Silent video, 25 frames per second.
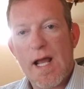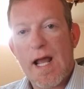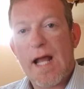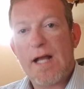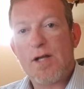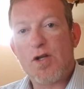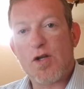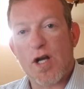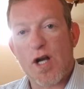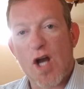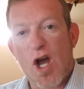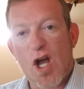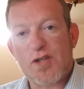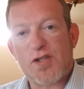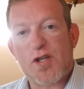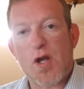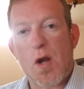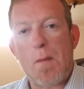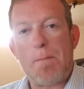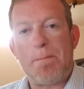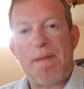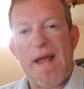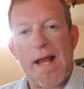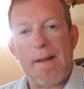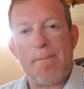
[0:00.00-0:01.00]
You can
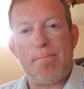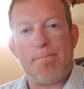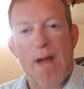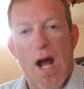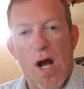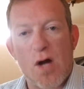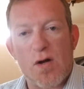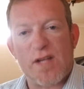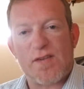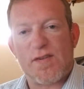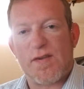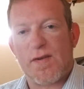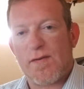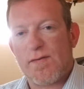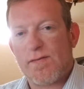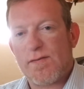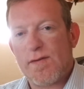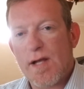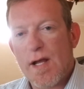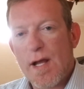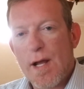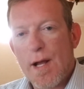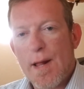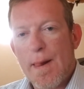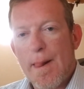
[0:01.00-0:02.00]
also pay bonuses
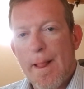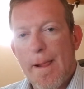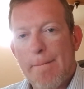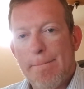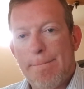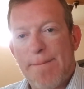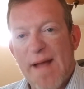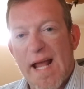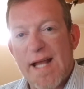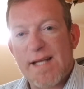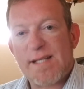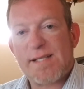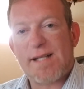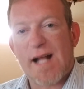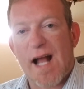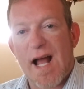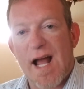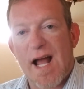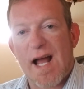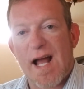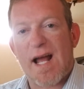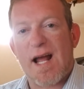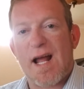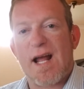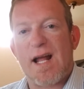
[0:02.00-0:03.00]
based
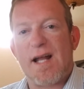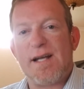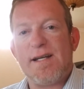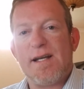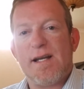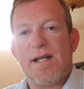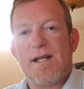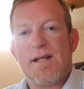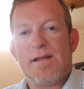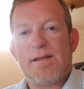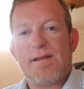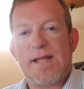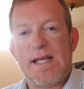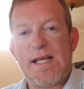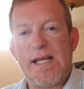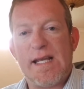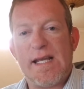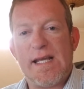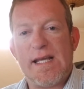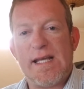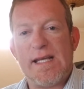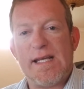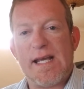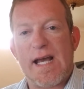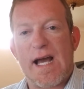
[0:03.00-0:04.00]
on
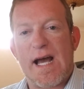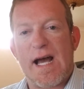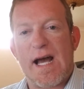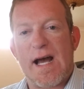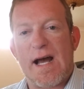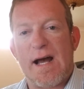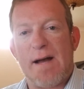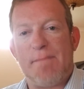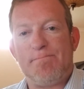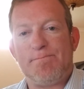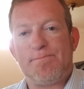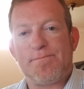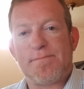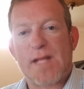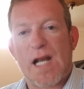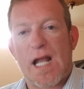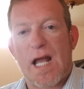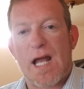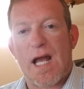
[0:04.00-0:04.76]
the